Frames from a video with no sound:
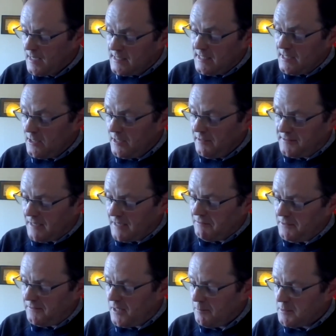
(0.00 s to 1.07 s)
nearly
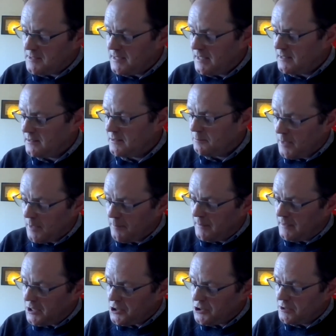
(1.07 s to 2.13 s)
75% of the
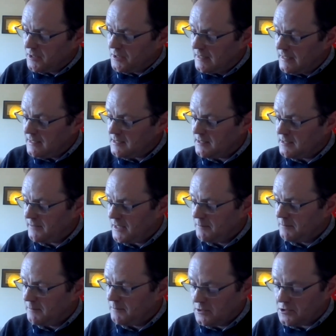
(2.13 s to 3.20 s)
population in least
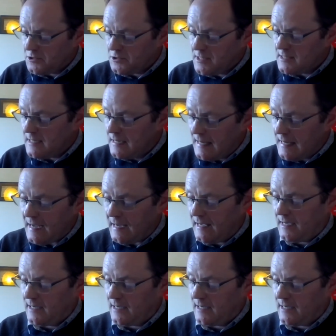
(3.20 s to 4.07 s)
developed countries lack